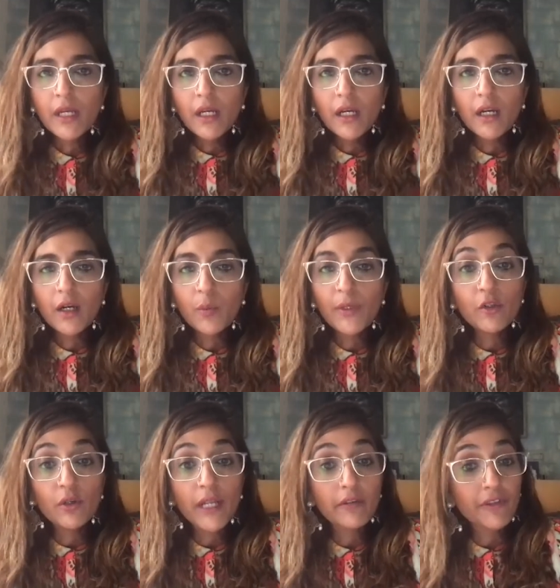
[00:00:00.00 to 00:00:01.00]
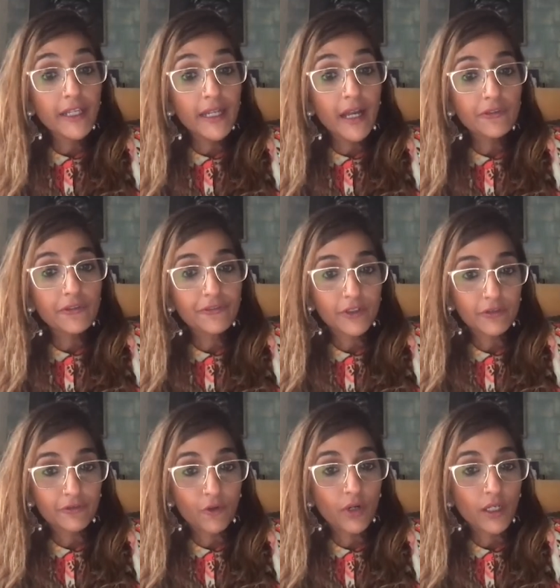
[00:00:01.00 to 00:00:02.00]
uh, we don't have enough
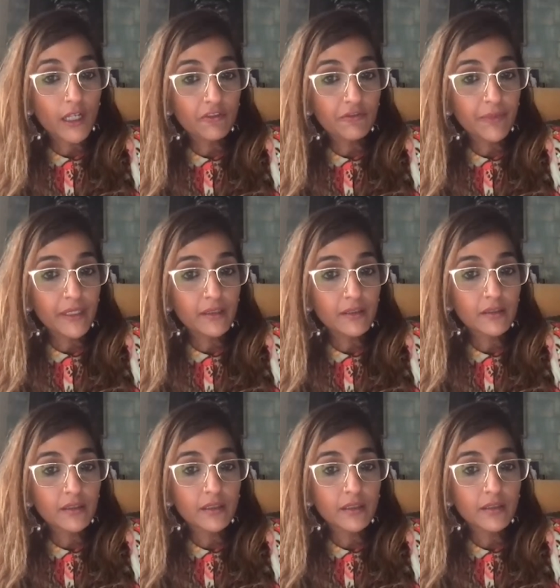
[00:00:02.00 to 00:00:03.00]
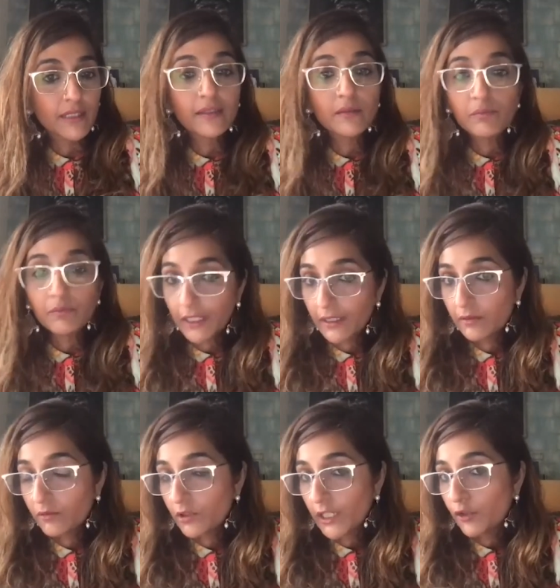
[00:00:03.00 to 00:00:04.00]
for our government uh, that they
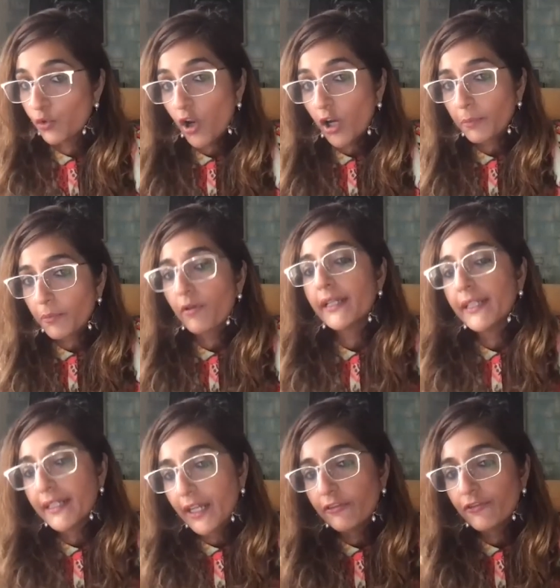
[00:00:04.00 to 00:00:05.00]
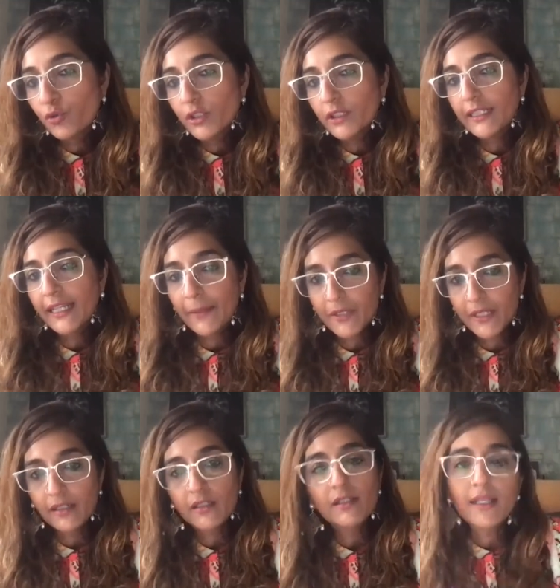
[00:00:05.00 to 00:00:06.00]
they do not provide enough to the rehab
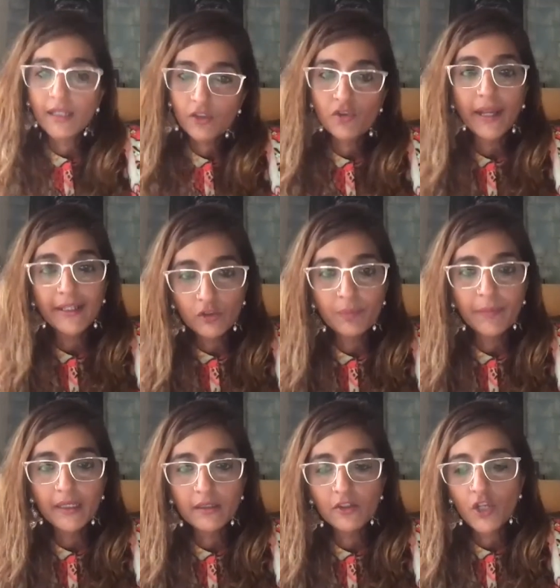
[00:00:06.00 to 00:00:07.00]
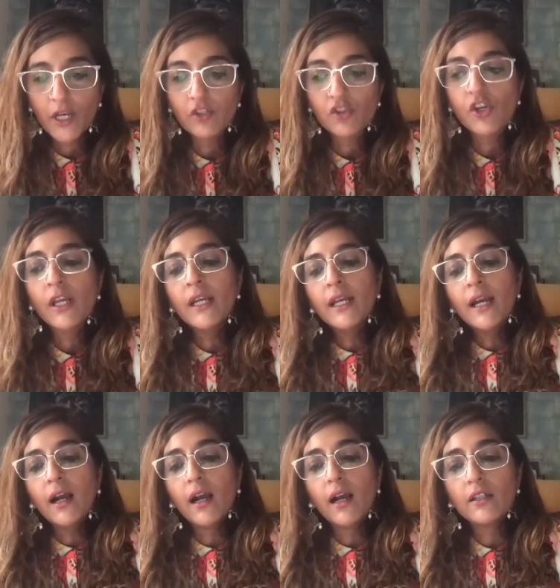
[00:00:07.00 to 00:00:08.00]
centers that are trying to make the change.
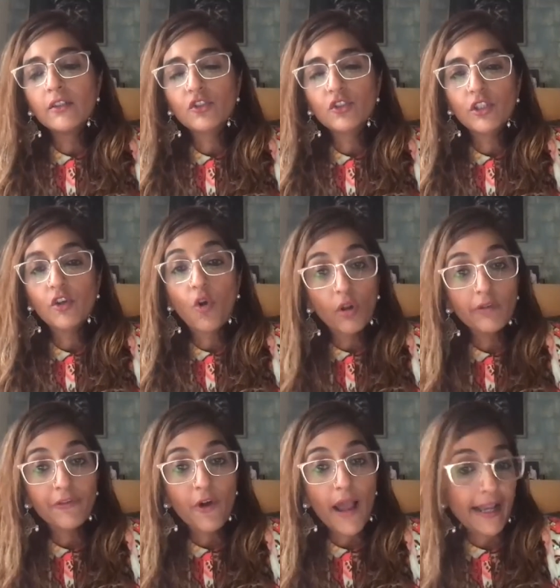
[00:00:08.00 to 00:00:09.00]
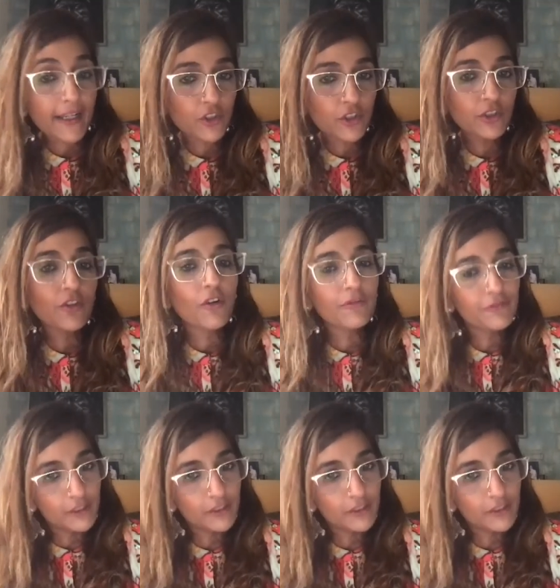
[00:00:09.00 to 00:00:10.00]
Uh, so the call for action of
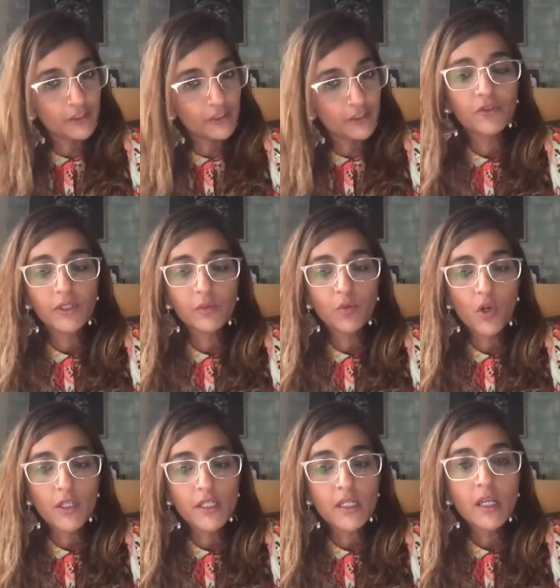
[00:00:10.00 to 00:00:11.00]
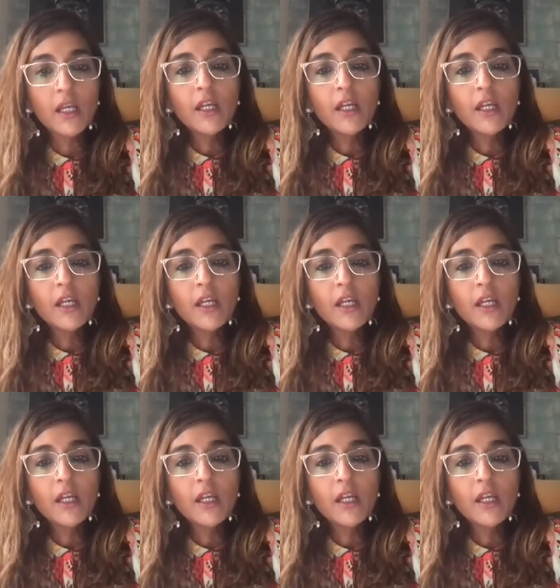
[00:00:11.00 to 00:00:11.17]
this documentary was